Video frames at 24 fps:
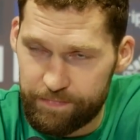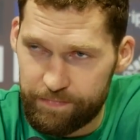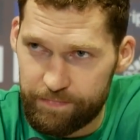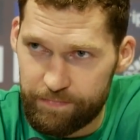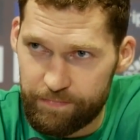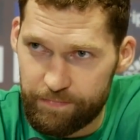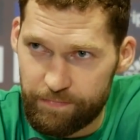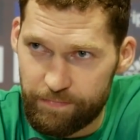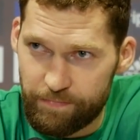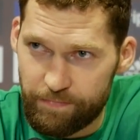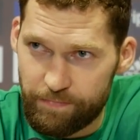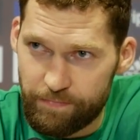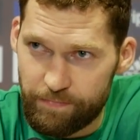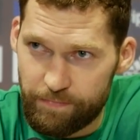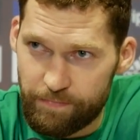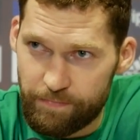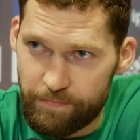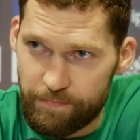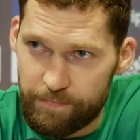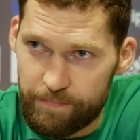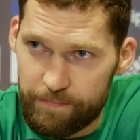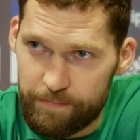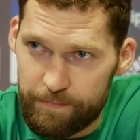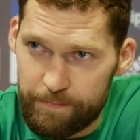
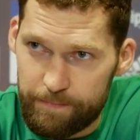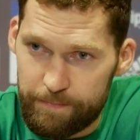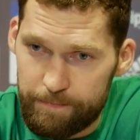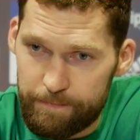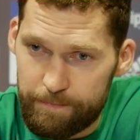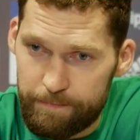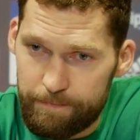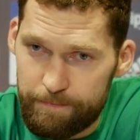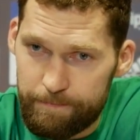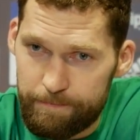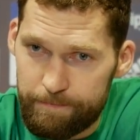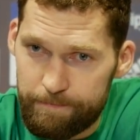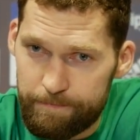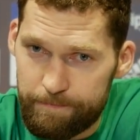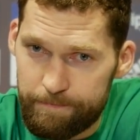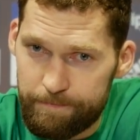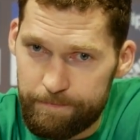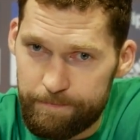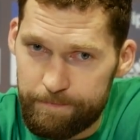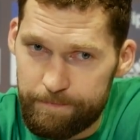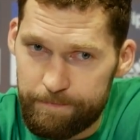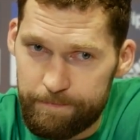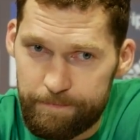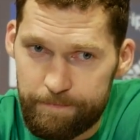
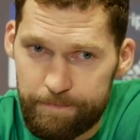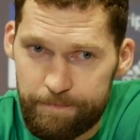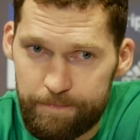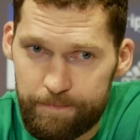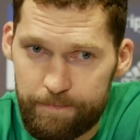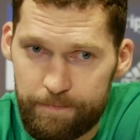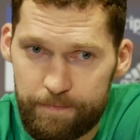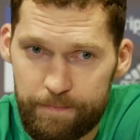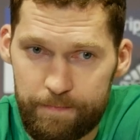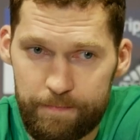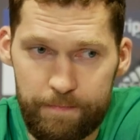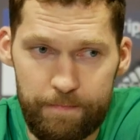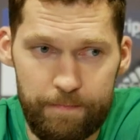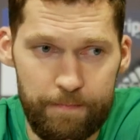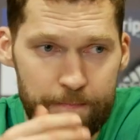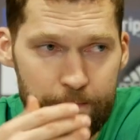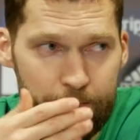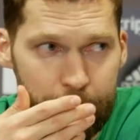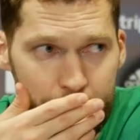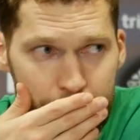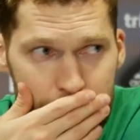Nothing is said.